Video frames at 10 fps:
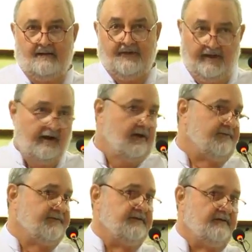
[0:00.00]

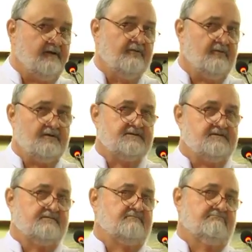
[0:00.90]
Thereafter, there
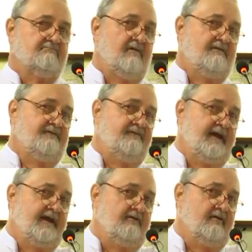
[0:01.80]
was a
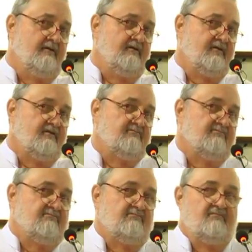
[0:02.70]
flagrant
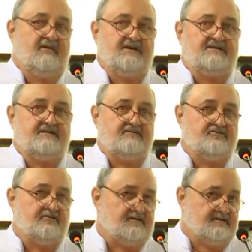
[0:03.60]

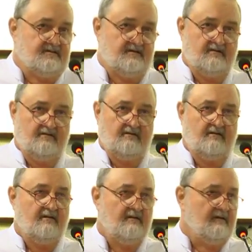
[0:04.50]
disinterest
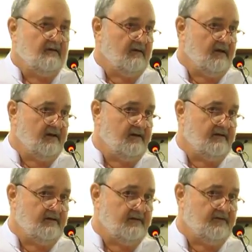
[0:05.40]

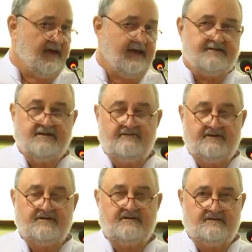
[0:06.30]
in the
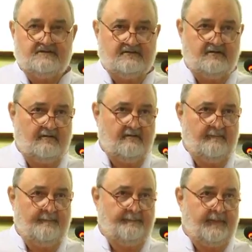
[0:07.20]
activities
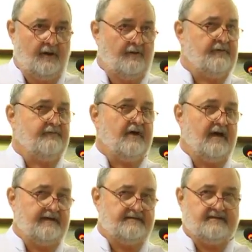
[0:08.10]
of
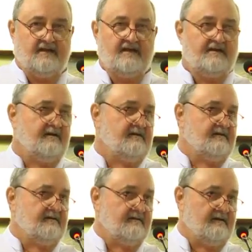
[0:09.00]
Afghanistan,
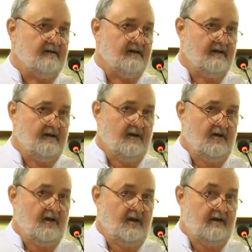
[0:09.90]
and
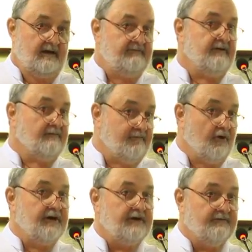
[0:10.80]
leaving a
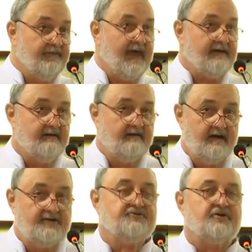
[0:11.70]
void of that
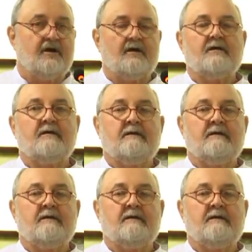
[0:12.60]
nature